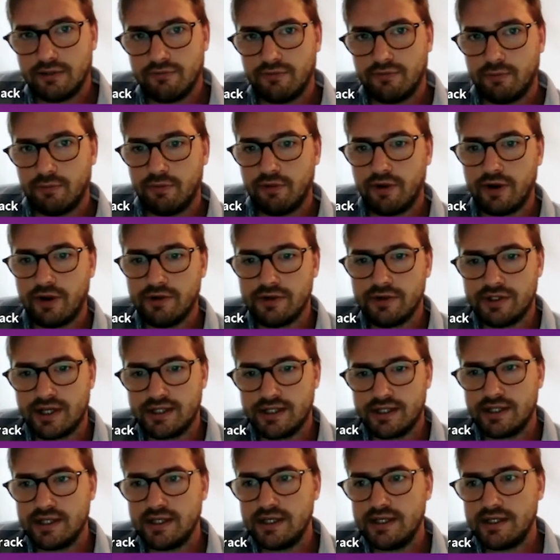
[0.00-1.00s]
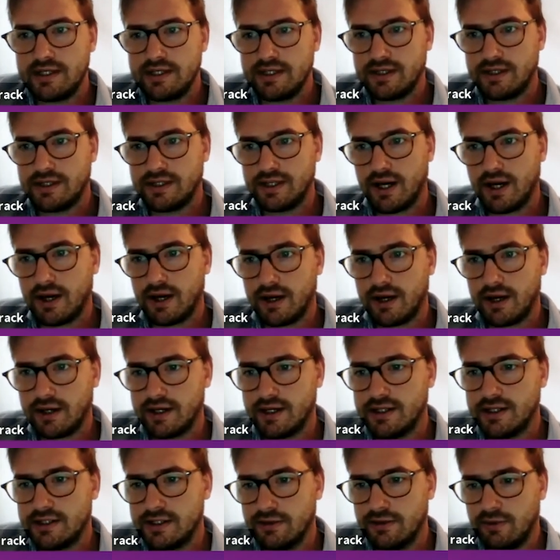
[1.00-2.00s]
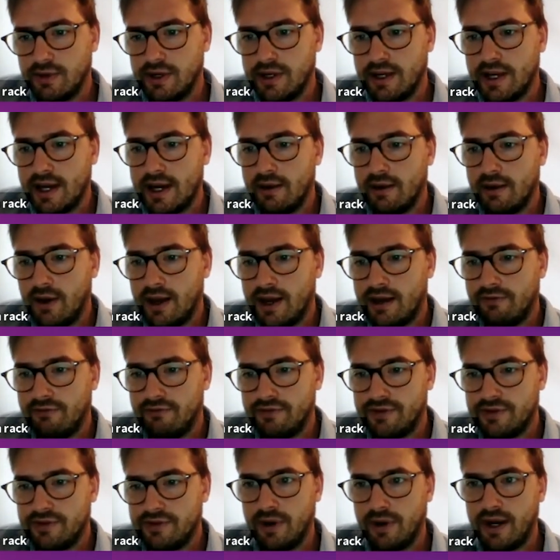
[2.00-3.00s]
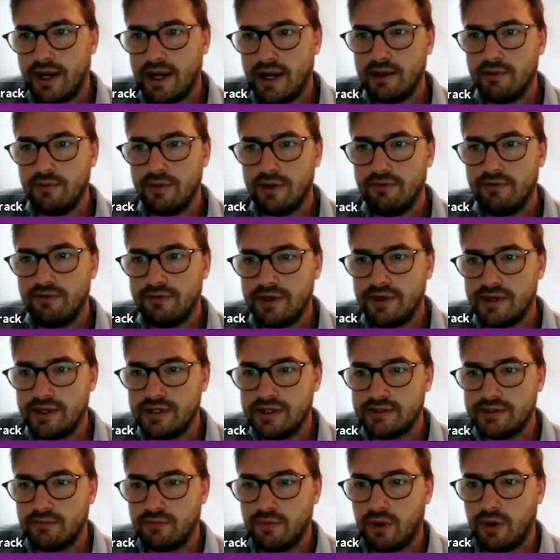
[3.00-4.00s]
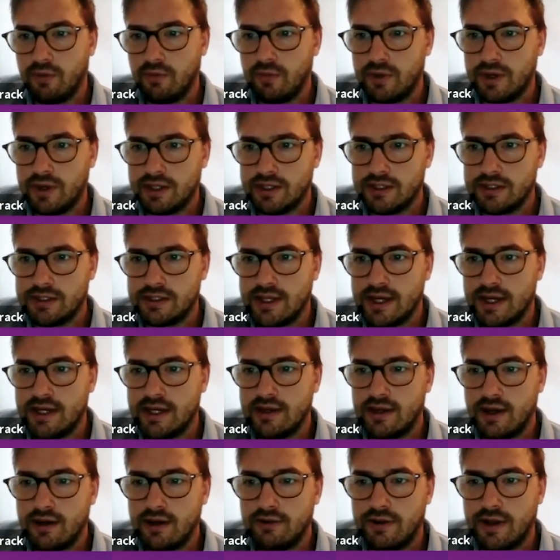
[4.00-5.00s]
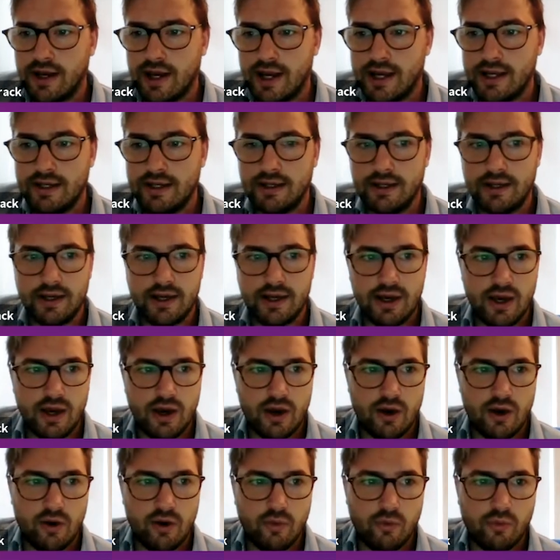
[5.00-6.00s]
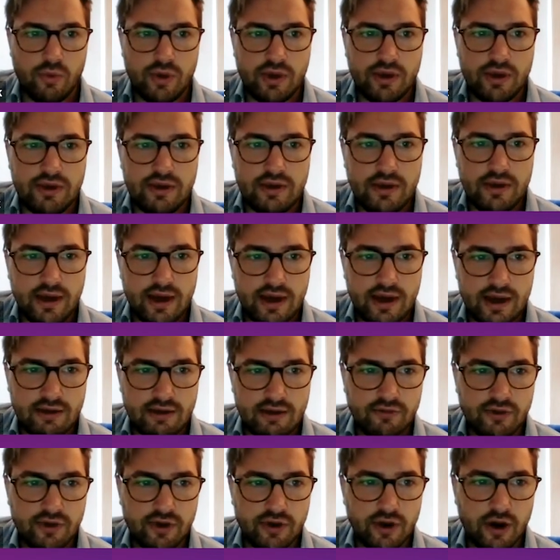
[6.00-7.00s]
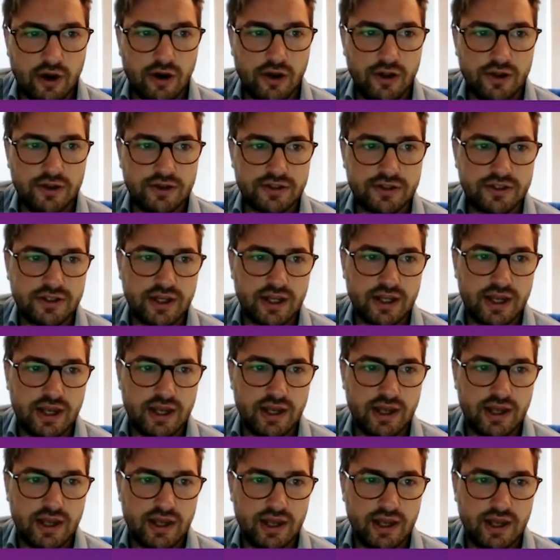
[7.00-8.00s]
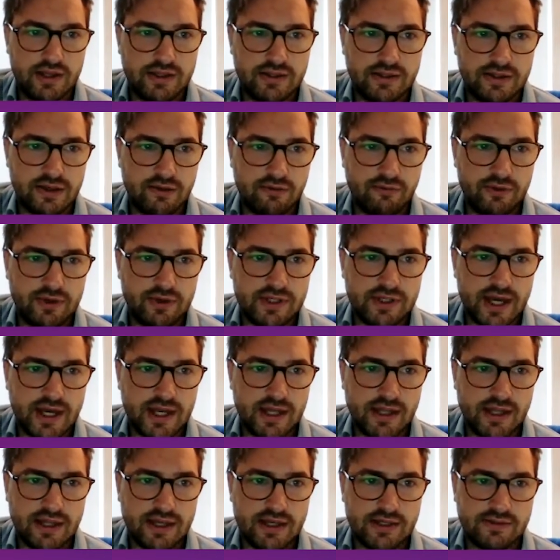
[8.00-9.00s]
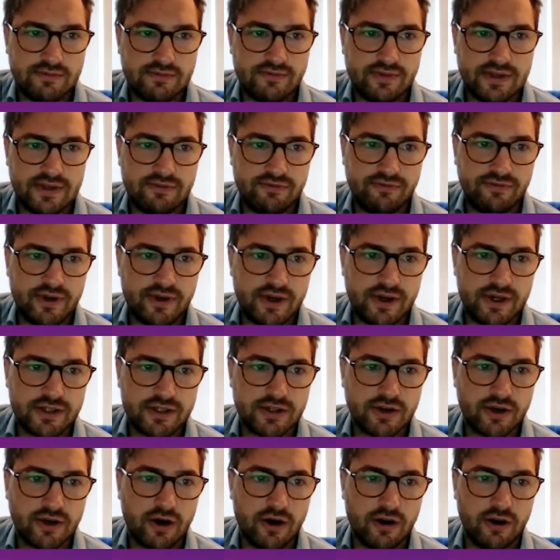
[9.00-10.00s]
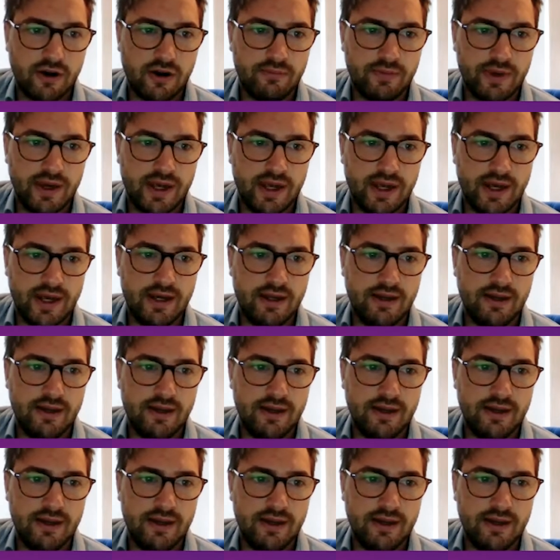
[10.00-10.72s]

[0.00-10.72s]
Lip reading: of the process, these are the targets that we now have to play with. These are what we can say, okay, we have got, so if we take this first column here,